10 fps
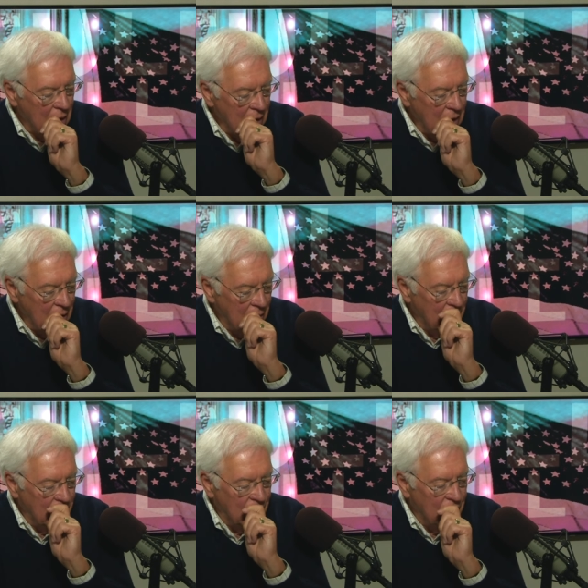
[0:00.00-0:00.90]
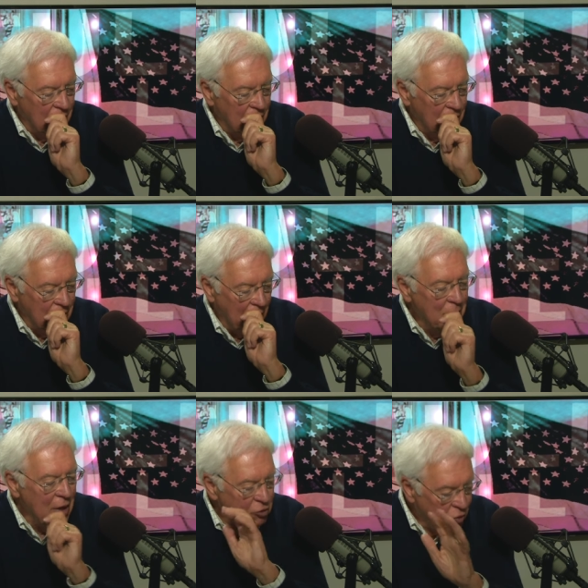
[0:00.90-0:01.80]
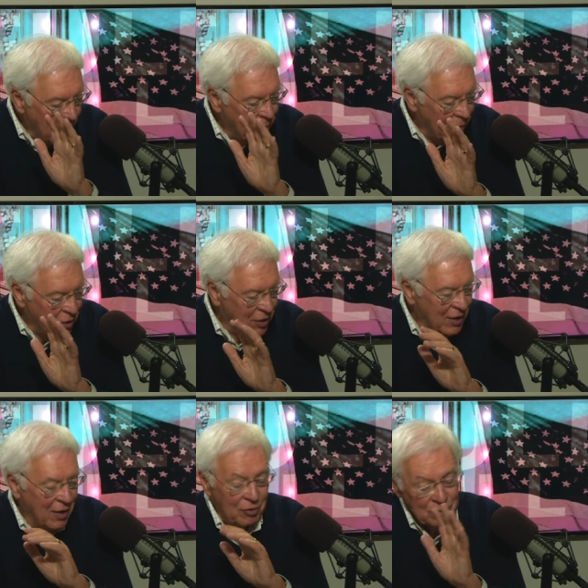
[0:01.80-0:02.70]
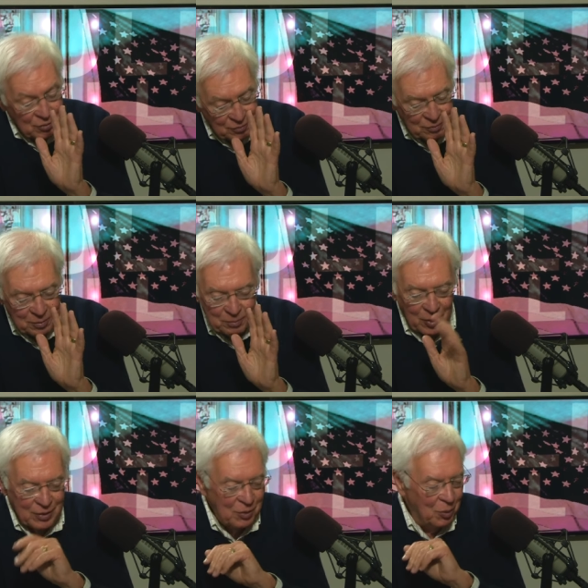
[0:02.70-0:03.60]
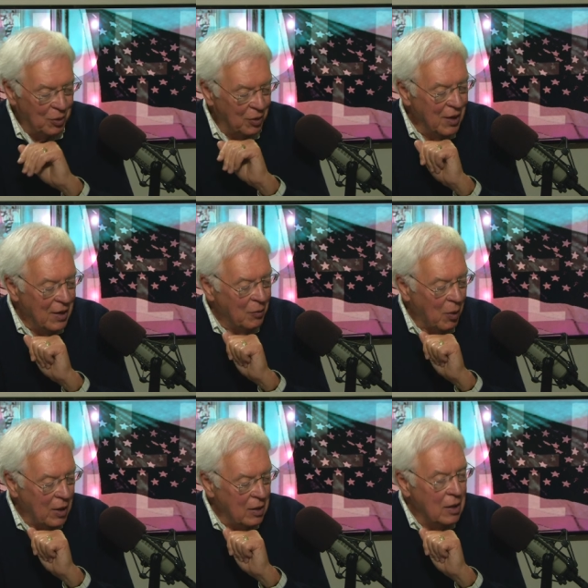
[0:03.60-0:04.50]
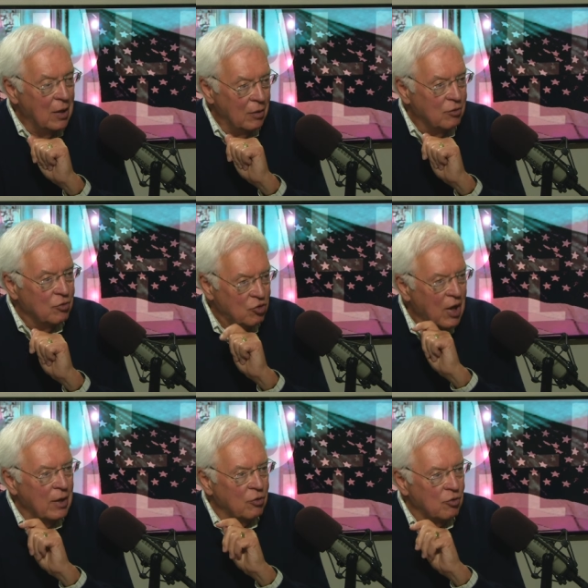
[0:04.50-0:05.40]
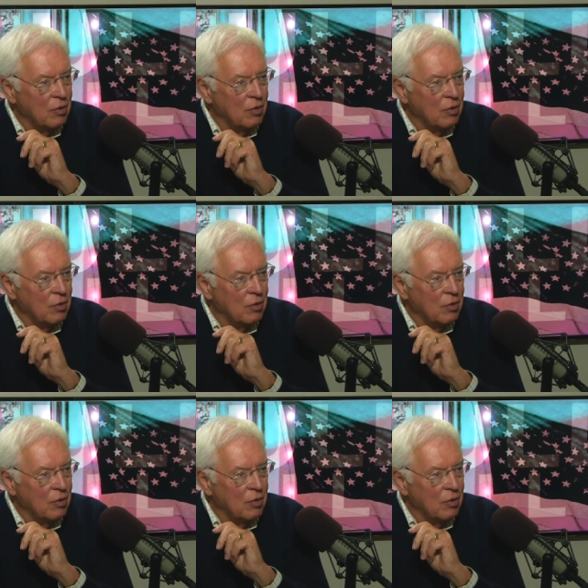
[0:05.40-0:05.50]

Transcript: is that may trump everything else, pardon the word, right, is change.